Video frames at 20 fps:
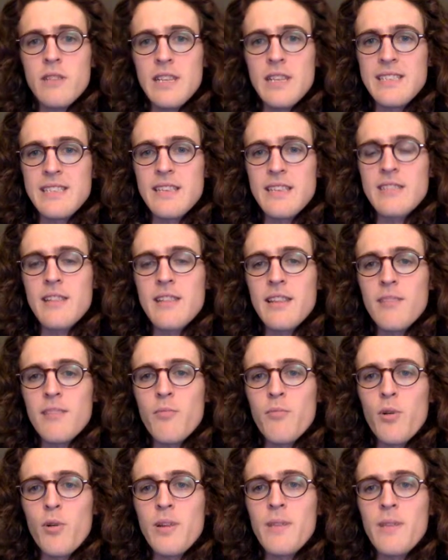It says that the
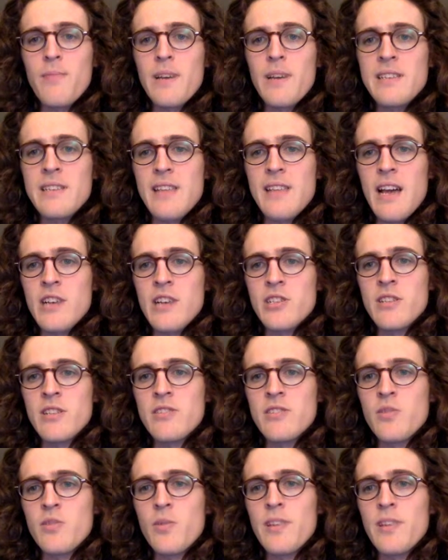morally best action is
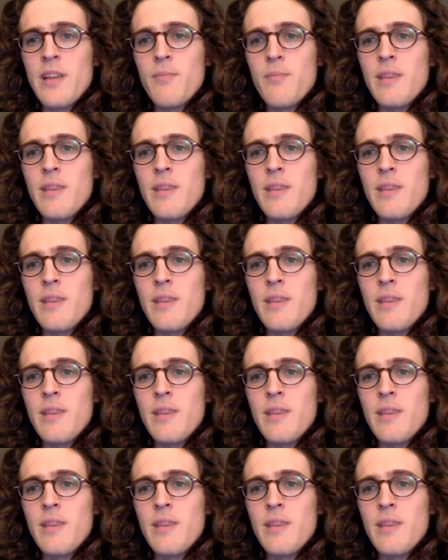the one that